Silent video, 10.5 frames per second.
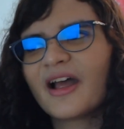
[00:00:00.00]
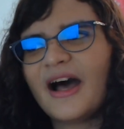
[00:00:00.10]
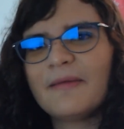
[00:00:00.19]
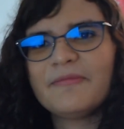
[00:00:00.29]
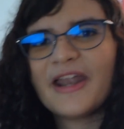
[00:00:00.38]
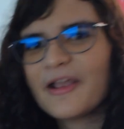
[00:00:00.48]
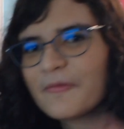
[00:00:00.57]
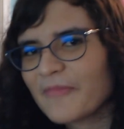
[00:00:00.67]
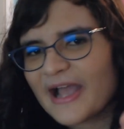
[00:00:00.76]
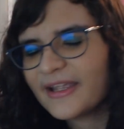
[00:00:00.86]
I'm
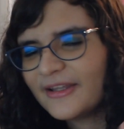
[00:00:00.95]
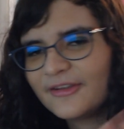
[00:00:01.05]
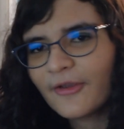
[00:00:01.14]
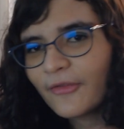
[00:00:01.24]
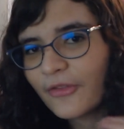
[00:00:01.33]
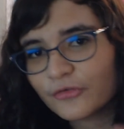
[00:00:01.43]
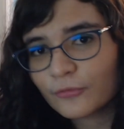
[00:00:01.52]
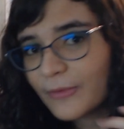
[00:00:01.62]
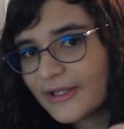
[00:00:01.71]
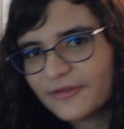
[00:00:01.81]
getting back into the
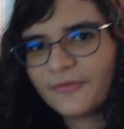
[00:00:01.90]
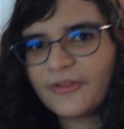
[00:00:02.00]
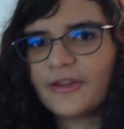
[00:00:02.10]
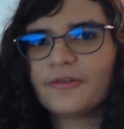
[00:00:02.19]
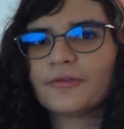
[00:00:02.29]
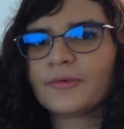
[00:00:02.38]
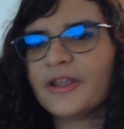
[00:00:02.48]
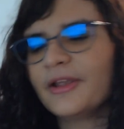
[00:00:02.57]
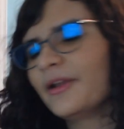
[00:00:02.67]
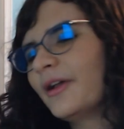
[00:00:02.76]
swing of things,
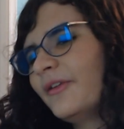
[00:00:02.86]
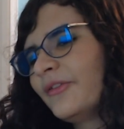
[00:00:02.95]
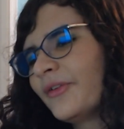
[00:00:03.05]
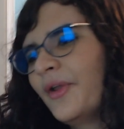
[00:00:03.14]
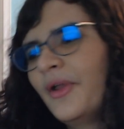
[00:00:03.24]
okay guys?